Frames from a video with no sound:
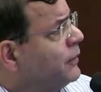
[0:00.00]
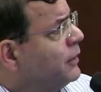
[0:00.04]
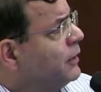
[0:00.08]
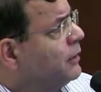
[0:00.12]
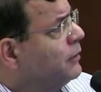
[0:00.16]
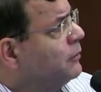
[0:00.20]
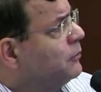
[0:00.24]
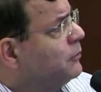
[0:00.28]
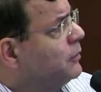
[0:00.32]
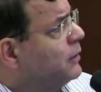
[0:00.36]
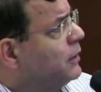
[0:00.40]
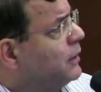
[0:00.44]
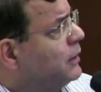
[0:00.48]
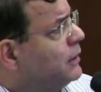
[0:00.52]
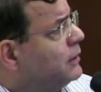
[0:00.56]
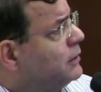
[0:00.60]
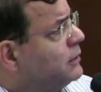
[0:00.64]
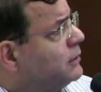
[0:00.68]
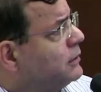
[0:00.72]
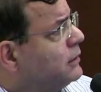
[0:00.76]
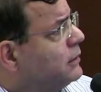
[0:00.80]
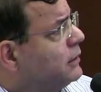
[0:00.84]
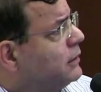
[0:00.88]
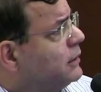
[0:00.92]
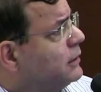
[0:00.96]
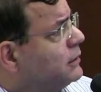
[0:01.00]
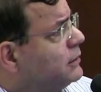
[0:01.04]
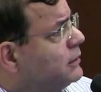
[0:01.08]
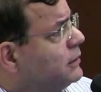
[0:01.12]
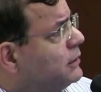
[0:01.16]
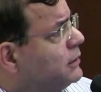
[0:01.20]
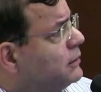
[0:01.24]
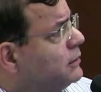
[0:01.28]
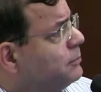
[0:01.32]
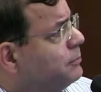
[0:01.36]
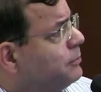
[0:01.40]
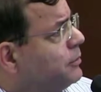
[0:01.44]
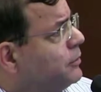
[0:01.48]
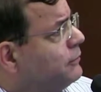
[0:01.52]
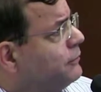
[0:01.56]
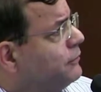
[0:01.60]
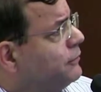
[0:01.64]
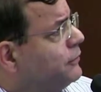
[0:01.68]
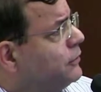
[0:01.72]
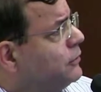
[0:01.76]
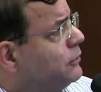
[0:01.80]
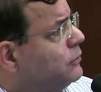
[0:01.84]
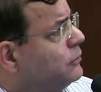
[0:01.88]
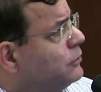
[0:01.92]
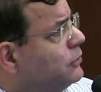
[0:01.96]
was this is
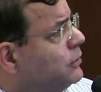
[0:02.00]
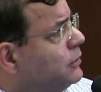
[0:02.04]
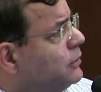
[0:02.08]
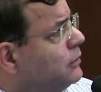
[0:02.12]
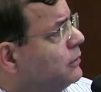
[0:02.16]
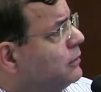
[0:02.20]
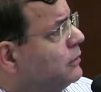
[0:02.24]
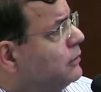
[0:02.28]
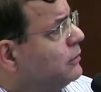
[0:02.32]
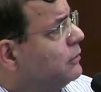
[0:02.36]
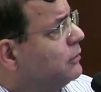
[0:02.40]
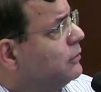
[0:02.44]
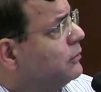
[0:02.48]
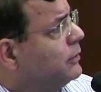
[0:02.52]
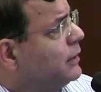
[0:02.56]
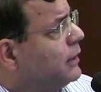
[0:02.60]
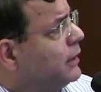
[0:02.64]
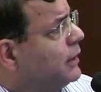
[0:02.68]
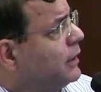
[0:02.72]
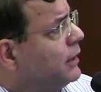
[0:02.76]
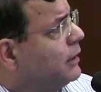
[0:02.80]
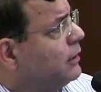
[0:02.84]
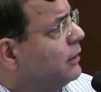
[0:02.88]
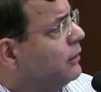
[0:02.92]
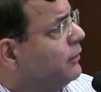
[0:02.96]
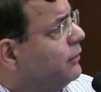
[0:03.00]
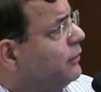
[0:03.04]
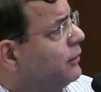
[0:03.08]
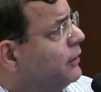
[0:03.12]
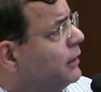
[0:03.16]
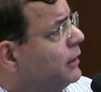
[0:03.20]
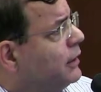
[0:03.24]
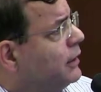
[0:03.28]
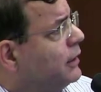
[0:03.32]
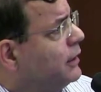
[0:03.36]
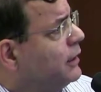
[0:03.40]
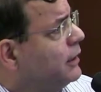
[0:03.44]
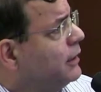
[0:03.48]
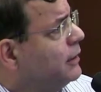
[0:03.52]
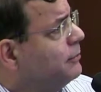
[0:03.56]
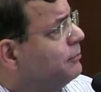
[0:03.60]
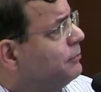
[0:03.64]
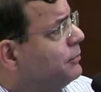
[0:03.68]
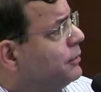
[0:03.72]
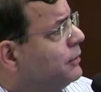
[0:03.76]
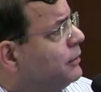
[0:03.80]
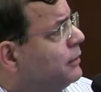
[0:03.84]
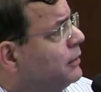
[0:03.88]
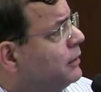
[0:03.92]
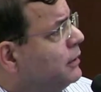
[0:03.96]
perfusion through a healthy
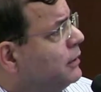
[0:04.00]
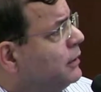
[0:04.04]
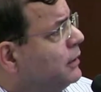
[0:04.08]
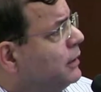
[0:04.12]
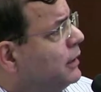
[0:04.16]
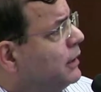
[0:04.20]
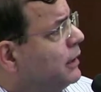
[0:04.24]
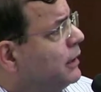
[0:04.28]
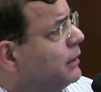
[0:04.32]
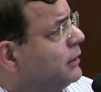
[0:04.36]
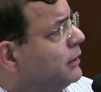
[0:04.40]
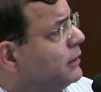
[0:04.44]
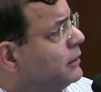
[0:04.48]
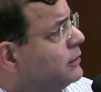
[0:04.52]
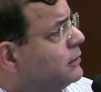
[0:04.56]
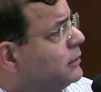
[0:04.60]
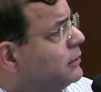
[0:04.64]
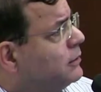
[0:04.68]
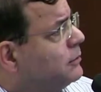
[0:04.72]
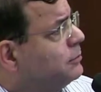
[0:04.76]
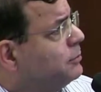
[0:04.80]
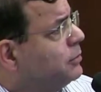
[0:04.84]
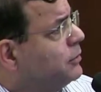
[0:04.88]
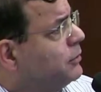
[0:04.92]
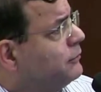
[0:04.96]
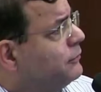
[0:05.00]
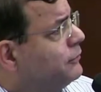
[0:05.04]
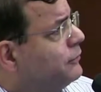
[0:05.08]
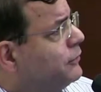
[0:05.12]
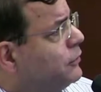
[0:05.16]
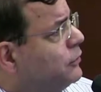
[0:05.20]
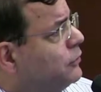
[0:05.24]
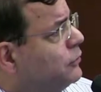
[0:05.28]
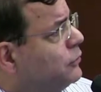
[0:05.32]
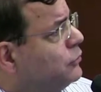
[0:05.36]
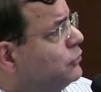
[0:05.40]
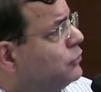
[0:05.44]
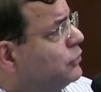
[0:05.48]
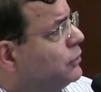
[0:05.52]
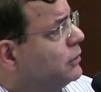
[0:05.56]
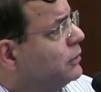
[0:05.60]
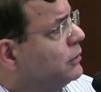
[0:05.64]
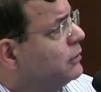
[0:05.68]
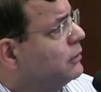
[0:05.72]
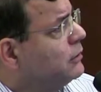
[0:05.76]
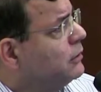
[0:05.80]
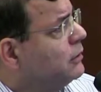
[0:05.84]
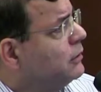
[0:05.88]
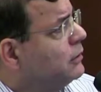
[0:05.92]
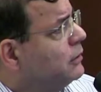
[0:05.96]
hip, and this is
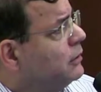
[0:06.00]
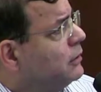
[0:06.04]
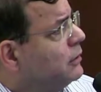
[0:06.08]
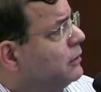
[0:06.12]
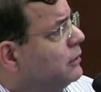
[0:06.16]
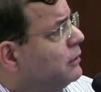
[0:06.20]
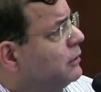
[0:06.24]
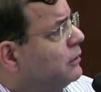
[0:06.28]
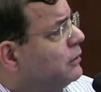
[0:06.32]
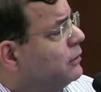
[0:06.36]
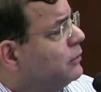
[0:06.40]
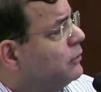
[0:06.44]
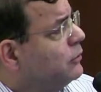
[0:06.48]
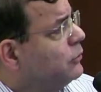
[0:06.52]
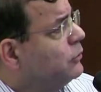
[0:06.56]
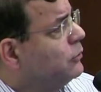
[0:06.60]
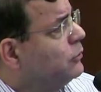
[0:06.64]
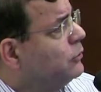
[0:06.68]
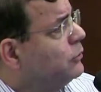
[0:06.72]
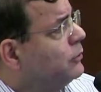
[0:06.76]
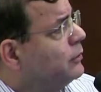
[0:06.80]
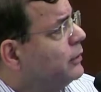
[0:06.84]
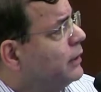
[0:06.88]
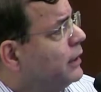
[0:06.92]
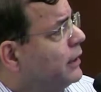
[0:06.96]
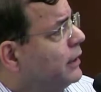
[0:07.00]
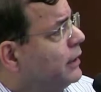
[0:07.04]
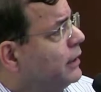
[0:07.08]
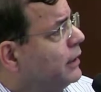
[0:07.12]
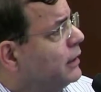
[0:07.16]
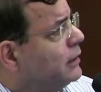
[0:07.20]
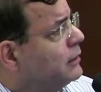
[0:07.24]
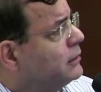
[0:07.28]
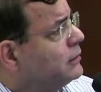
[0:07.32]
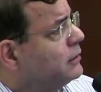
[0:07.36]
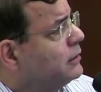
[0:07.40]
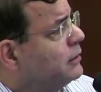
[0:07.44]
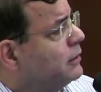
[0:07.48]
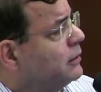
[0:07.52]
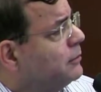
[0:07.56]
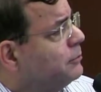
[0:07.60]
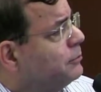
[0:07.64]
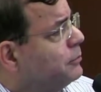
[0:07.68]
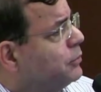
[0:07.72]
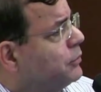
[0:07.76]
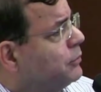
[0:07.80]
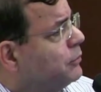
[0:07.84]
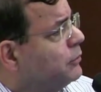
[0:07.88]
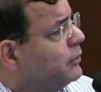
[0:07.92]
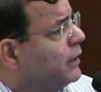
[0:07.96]
perfusion through an
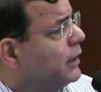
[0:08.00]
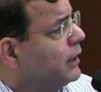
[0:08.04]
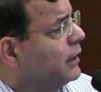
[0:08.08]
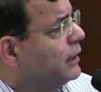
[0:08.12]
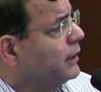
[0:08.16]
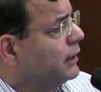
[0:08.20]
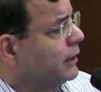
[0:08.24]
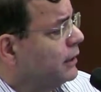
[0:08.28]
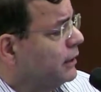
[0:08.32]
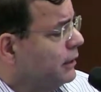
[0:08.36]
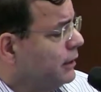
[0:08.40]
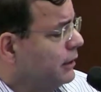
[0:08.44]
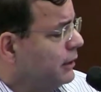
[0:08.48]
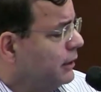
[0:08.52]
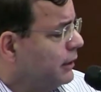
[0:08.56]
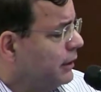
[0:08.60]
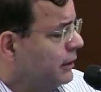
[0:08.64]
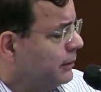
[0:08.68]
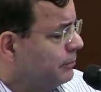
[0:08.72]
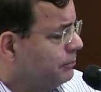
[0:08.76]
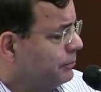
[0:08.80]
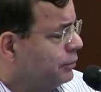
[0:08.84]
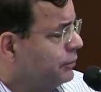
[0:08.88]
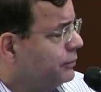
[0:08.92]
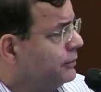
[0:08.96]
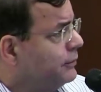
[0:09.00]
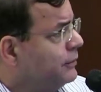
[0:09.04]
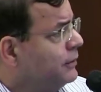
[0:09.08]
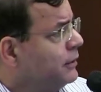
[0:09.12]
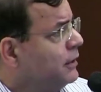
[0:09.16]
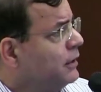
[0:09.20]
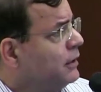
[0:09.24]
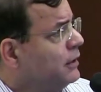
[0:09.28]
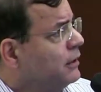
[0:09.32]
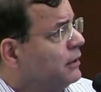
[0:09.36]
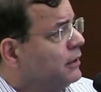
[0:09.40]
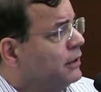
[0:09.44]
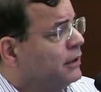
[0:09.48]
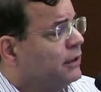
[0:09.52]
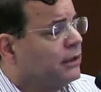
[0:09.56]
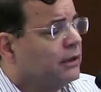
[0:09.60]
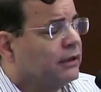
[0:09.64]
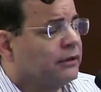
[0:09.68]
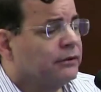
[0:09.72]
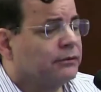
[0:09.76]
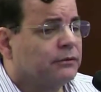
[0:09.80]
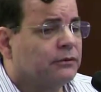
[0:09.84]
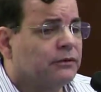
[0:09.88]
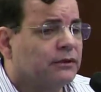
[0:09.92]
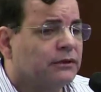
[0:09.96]
osteoporotic hip. In
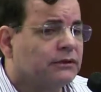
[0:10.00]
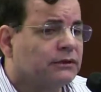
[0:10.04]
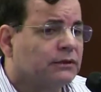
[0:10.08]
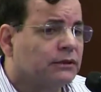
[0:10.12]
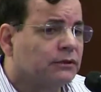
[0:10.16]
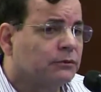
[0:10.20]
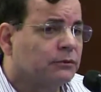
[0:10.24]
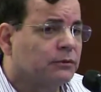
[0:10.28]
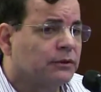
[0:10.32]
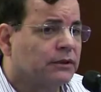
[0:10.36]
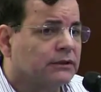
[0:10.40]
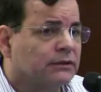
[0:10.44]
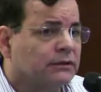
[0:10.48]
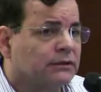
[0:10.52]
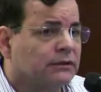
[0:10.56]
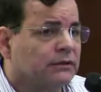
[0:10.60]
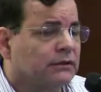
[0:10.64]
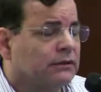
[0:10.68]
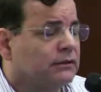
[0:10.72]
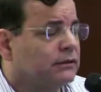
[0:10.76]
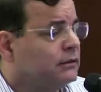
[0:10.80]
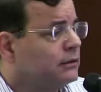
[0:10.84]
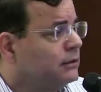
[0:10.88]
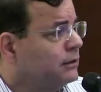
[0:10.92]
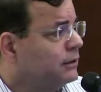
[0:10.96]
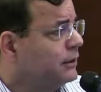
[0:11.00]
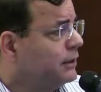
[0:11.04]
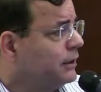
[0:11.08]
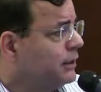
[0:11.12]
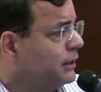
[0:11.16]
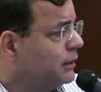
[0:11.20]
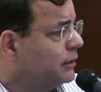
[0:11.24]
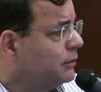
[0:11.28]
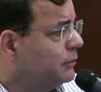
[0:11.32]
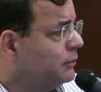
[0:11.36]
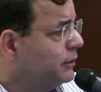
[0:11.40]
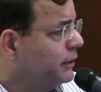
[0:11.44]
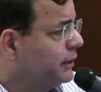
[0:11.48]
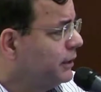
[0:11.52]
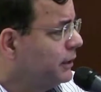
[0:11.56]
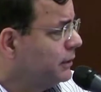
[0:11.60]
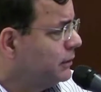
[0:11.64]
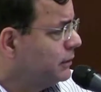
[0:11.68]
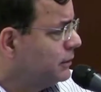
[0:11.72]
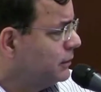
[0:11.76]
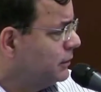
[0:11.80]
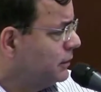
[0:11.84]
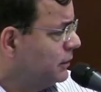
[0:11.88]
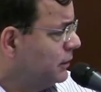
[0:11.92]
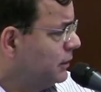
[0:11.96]
other words, it was
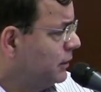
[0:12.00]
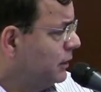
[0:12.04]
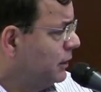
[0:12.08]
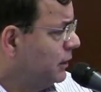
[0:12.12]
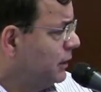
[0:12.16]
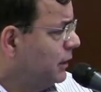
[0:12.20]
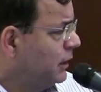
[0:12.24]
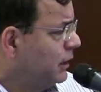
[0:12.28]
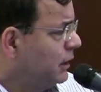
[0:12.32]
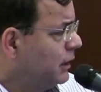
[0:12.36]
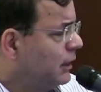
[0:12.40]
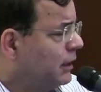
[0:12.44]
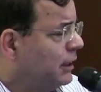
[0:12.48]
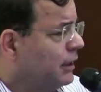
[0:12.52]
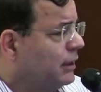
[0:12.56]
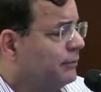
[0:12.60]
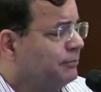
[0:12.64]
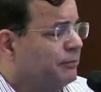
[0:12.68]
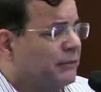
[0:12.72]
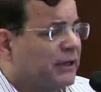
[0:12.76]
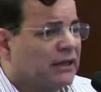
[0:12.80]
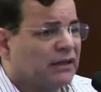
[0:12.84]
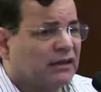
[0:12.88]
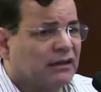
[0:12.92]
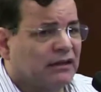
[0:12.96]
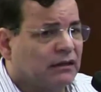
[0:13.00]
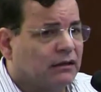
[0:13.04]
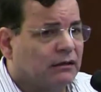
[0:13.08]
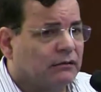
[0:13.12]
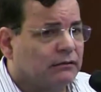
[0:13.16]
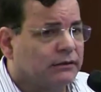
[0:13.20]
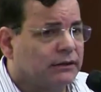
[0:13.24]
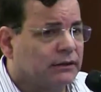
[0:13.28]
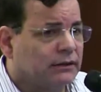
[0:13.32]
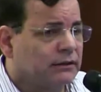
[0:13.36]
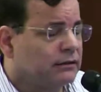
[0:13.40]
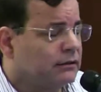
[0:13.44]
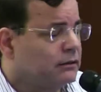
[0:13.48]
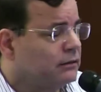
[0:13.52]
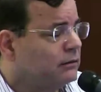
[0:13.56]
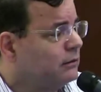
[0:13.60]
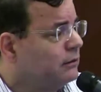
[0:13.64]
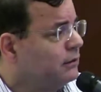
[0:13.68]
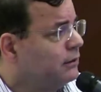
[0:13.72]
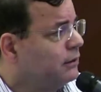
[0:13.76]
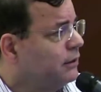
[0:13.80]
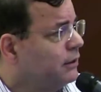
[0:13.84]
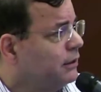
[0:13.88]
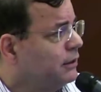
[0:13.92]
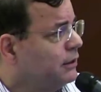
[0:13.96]
decreased. I'm not going to go into
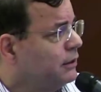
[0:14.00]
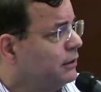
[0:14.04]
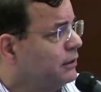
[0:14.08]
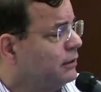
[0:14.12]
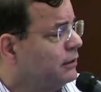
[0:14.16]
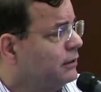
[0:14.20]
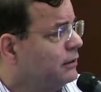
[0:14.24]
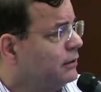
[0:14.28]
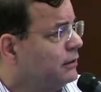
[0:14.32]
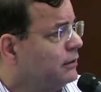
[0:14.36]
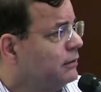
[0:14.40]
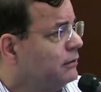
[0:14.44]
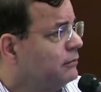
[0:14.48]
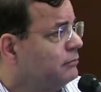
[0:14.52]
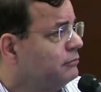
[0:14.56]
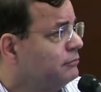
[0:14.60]
the